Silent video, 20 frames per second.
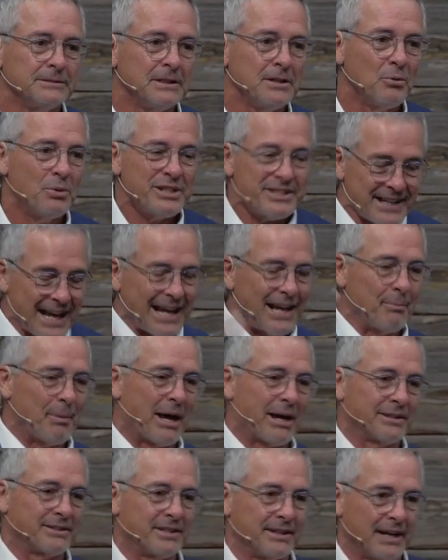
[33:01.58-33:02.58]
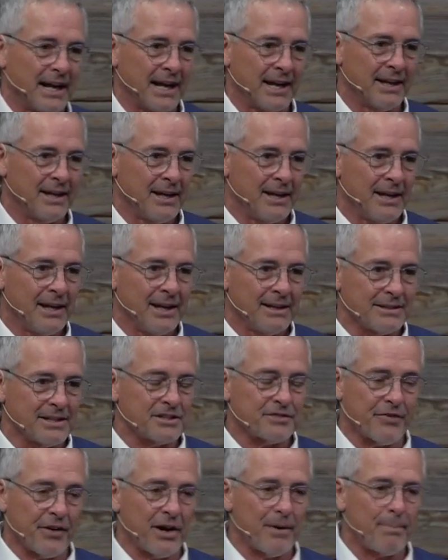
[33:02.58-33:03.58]
We sang about it today. This
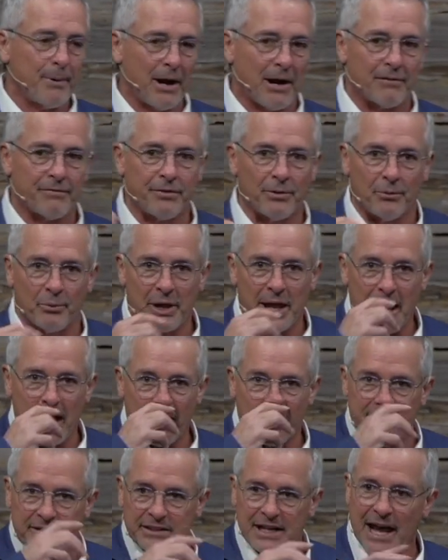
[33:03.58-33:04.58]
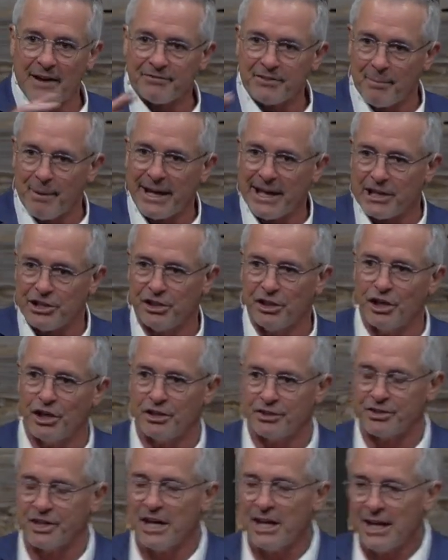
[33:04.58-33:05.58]
is very powerful, and you have to make it
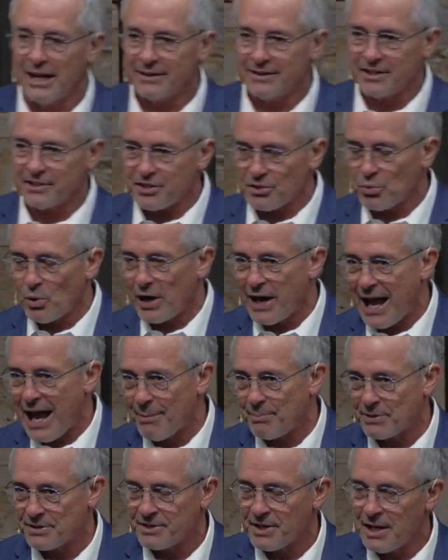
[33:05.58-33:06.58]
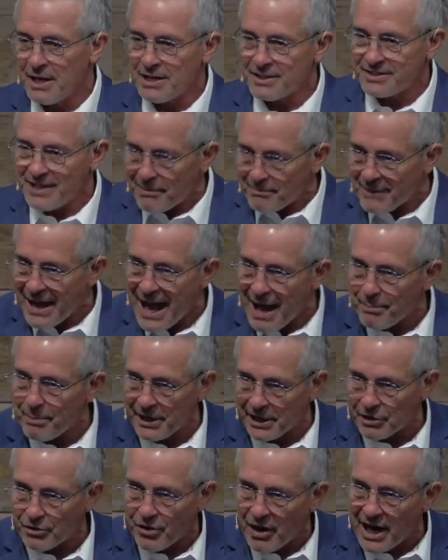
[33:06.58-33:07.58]
yours. This is what happens. Something happened
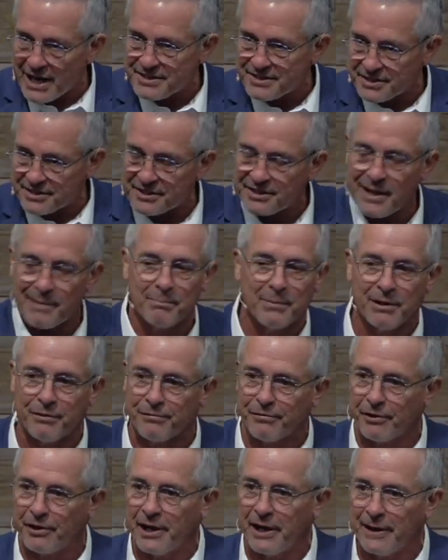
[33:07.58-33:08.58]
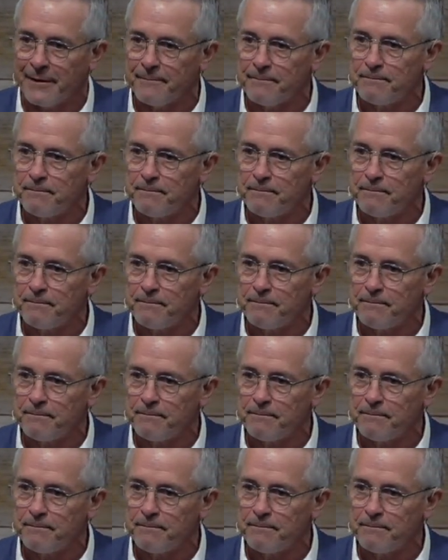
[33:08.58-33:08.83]
in Christ that set me free.